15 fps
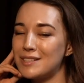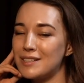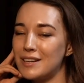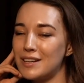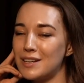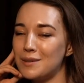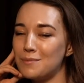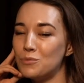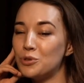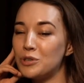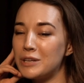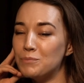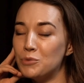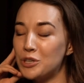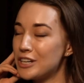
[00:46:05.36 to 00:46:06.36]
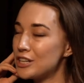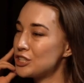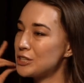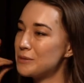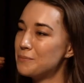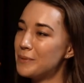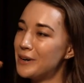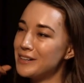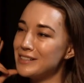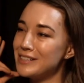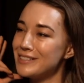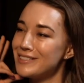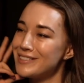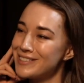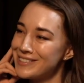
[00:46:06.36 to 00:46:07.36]
say, Mukesh
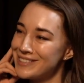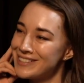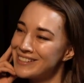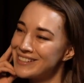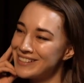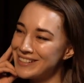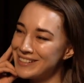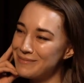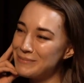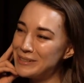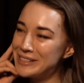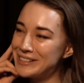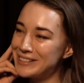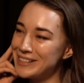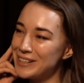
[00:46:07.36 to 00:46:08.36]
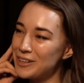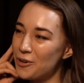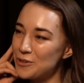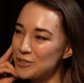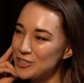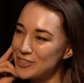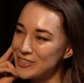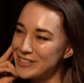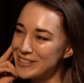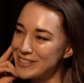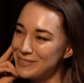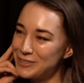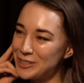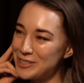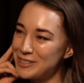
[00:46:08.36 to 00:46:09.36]
Ambani's millionaire
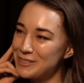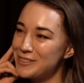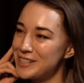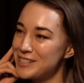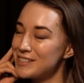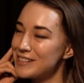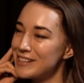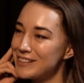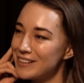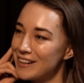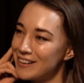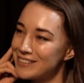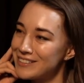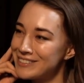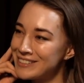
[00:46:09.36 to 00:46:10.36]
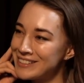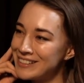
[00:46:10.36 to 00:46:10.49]
consciousness? What does it resonate at?